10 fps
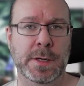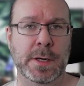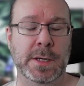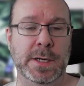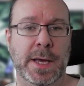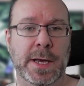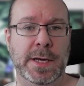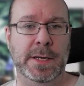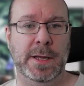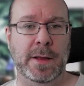
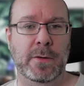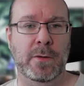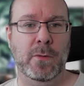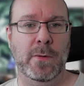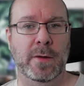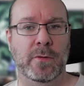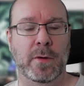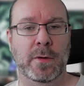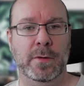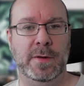and that you as a
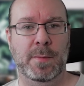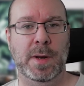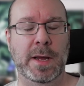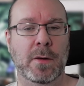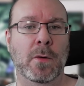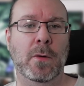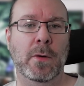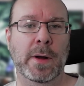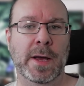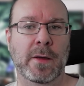team lead or
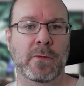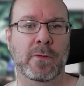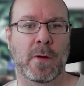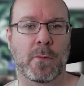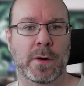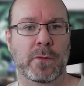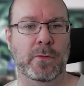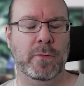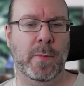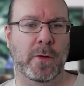as someone who's
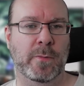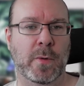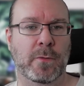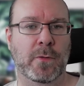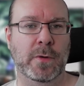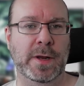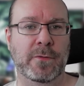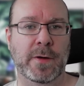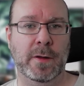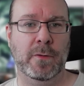responsible for
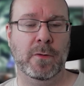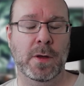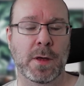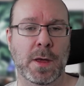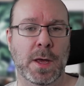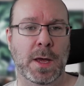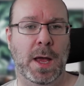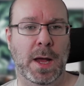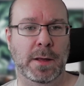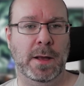defects,
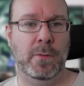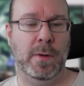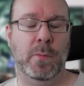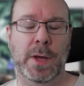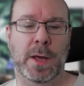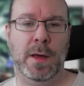that you can bring up